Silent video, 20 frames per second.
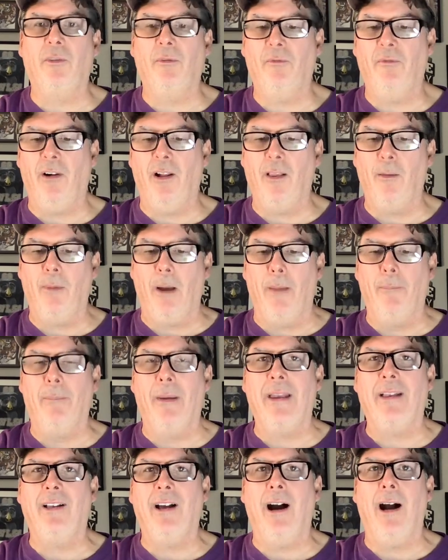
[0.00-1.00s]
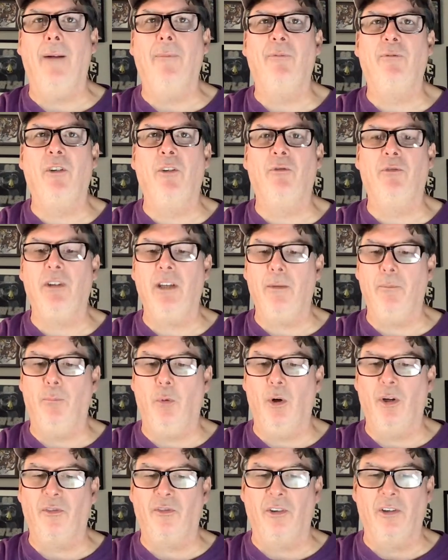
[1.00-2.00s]
followed by Baycott 15
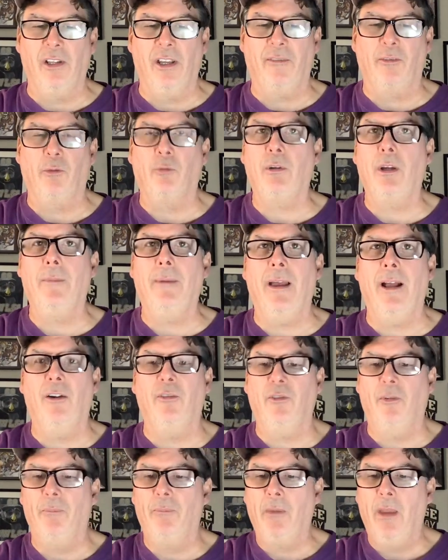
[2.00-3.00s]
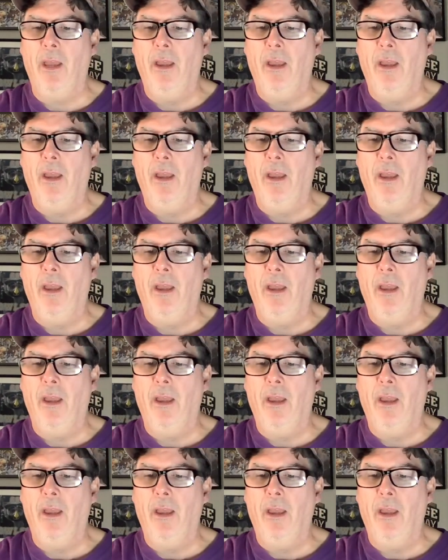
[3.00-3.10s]
points, 11 rebounds.